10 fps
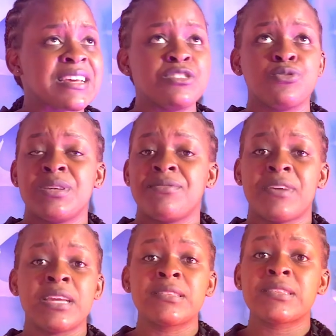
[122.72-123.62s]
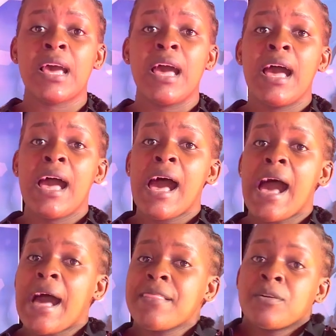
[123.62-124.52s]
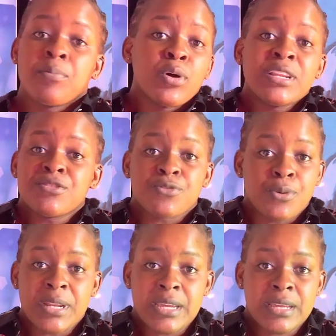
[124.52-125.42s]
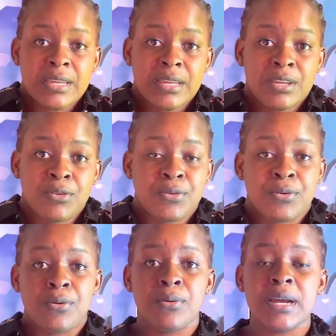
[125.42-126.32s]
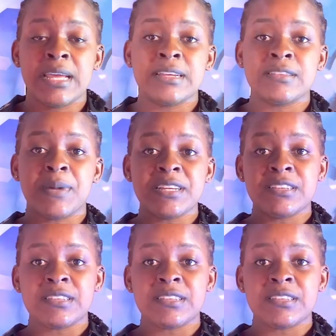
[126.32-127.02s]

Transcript: I do events. The ball is rolling, in as much